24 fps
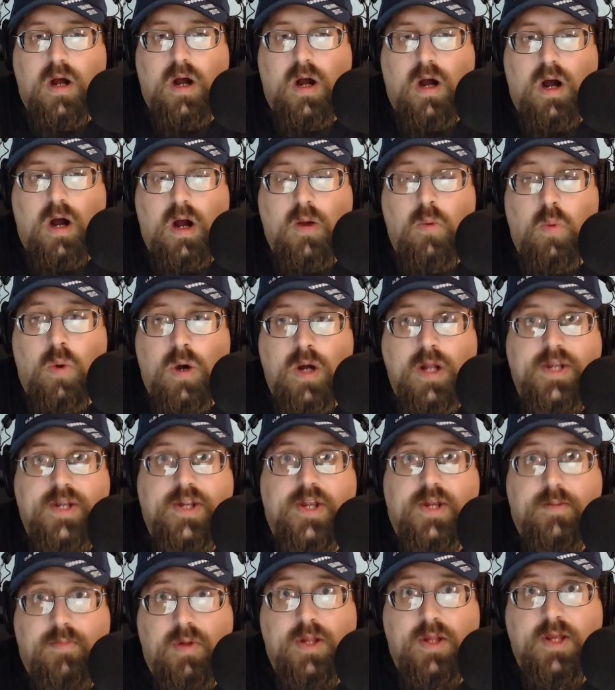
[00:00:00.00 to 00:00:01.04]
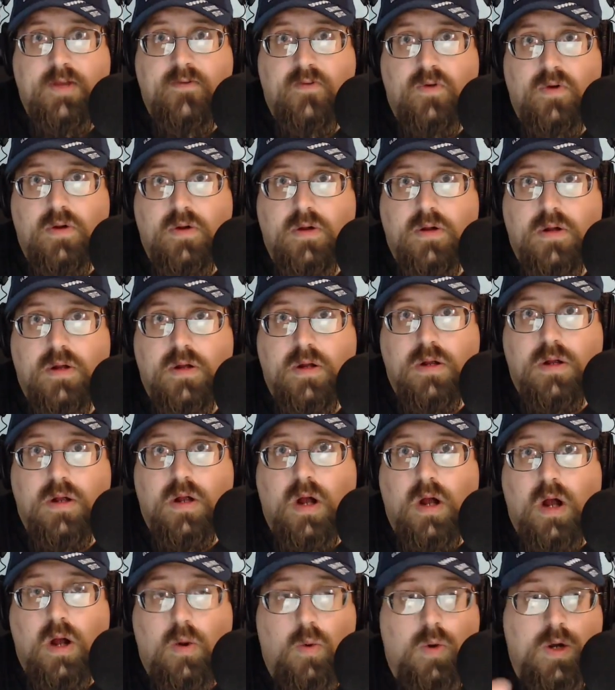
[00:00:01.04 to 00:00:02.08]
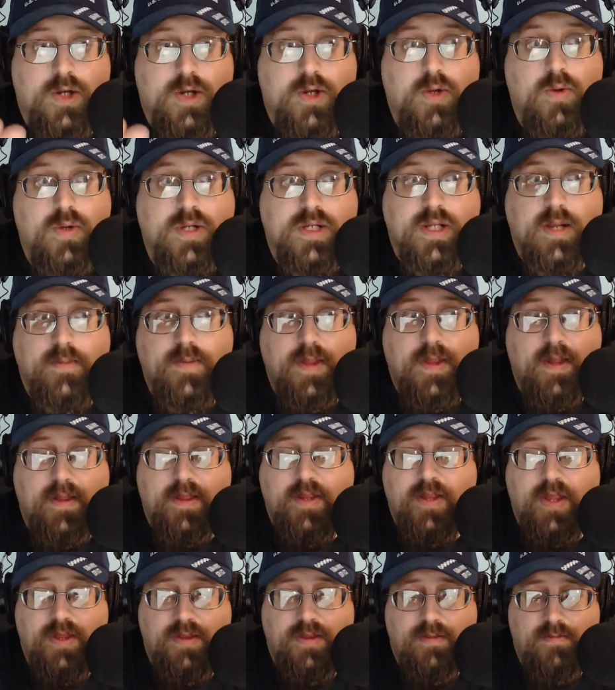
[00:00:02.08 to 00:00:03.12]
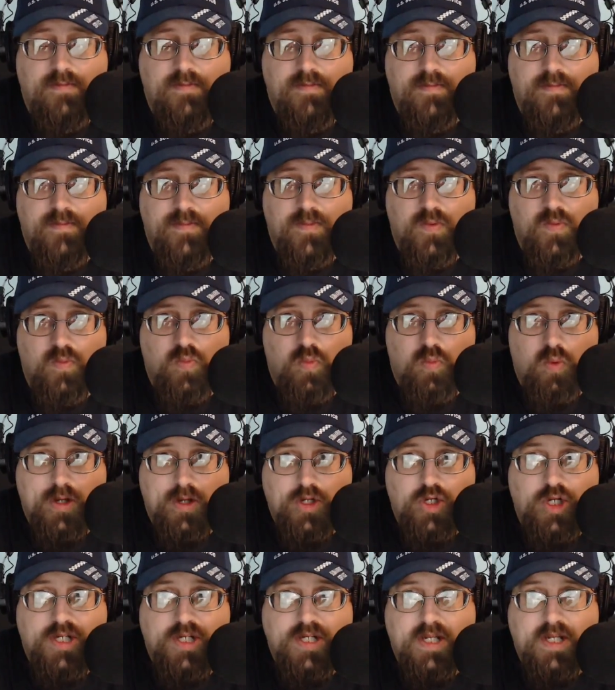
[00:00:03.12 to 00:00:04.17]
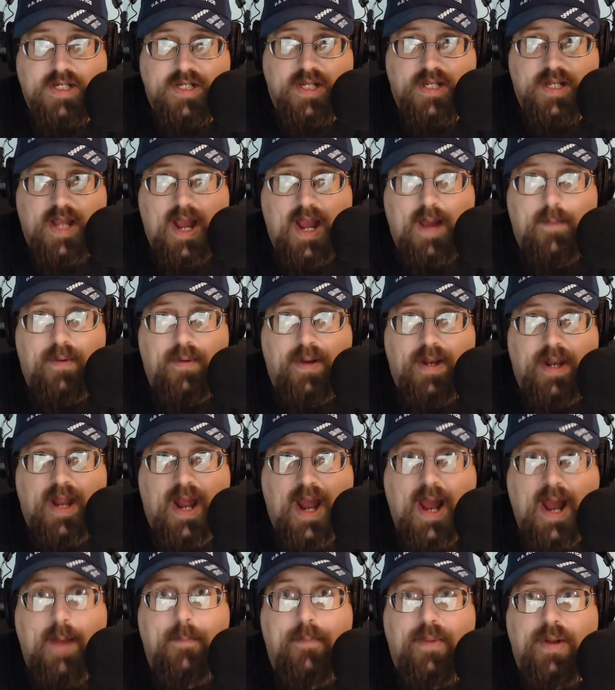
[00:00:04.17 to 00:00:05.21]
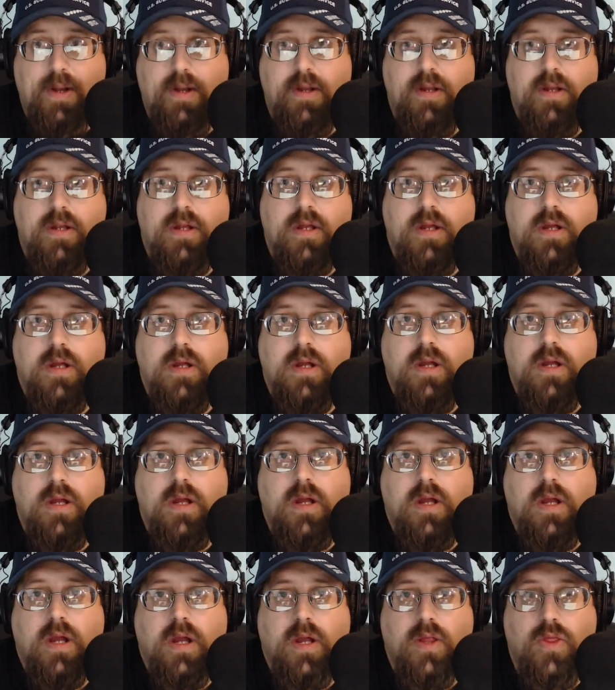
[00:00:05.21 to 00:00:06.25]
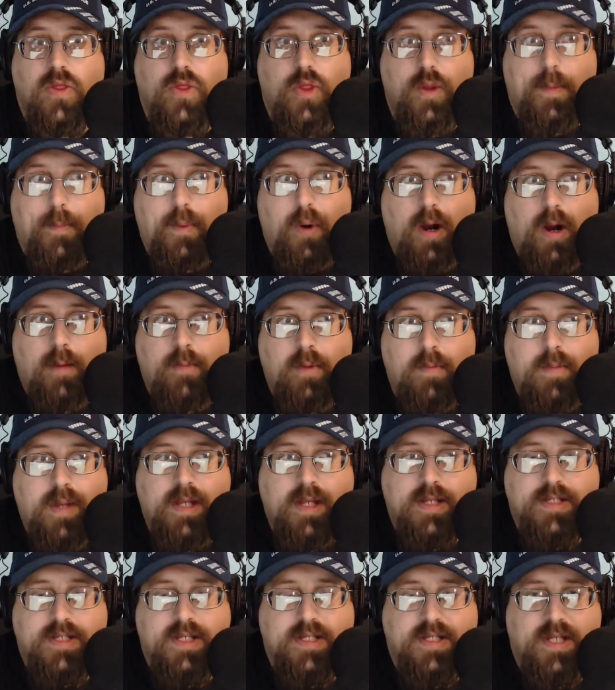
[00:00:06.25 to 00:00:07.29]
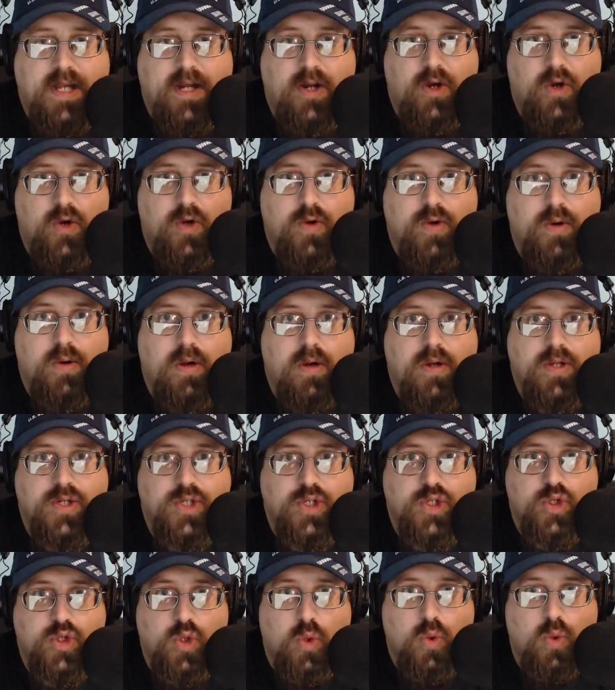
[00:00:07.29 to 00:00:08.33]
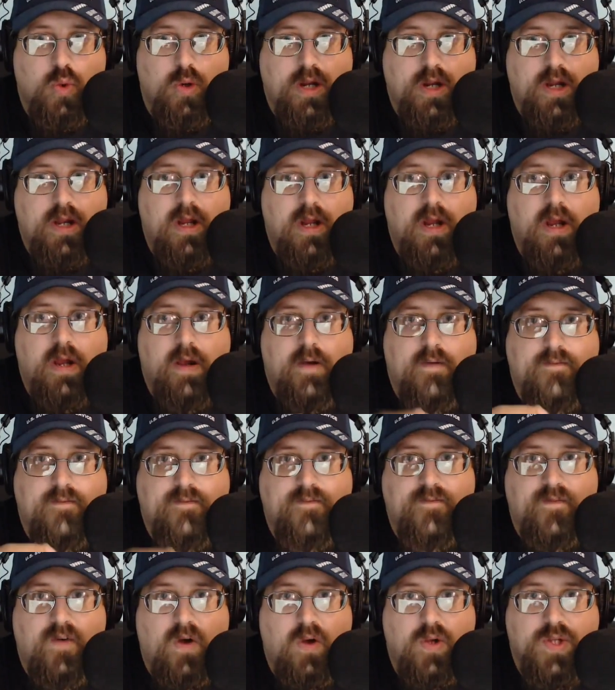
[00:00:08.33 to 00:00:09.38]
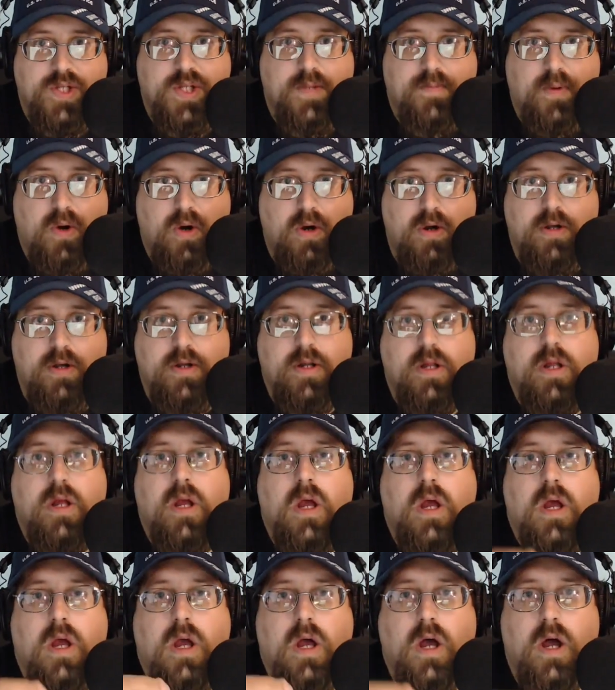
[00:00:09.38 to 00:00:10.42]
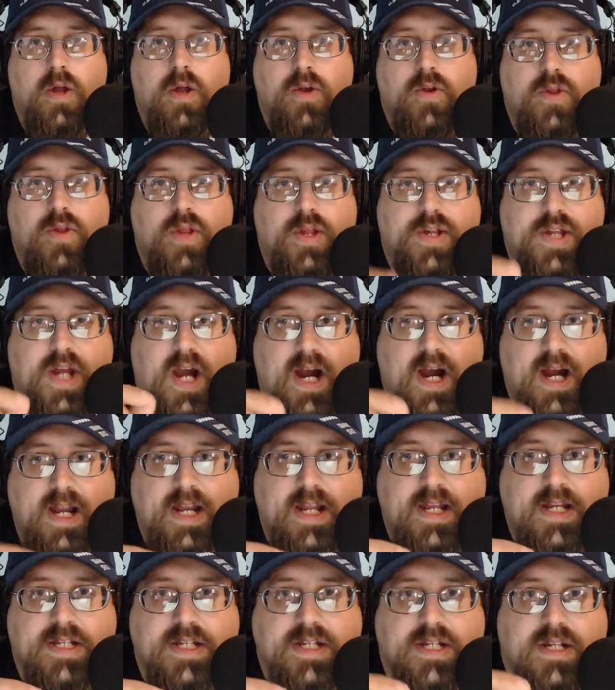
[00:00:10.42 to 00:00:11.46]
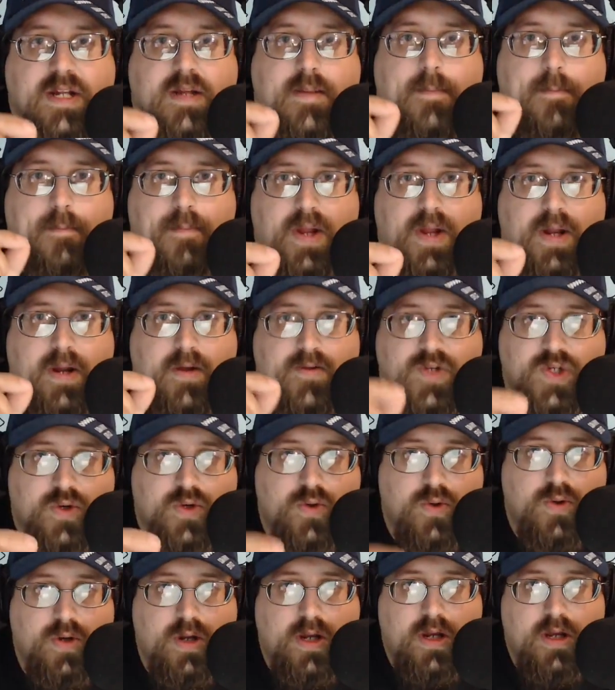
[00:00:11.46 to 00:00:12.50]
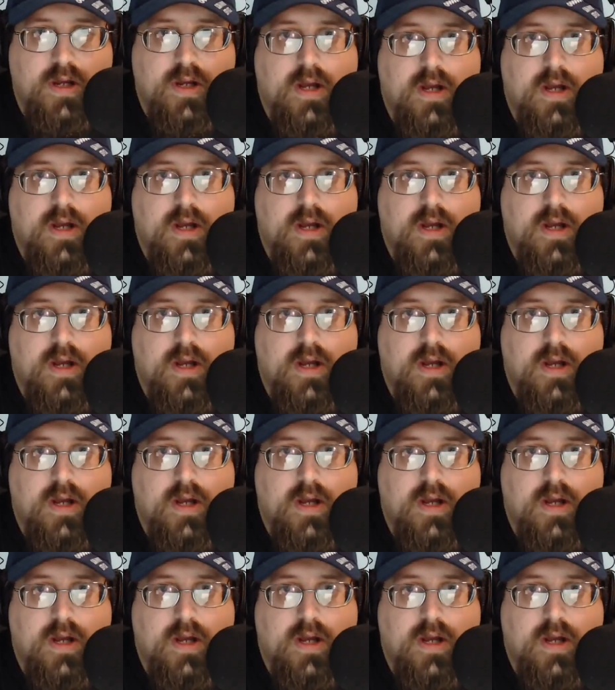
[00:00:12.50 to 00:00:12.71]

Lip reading: I want to believe her. I want to accept that what she says has happened. The problem is that her story falls apart under the tiniest bit of scrutiny.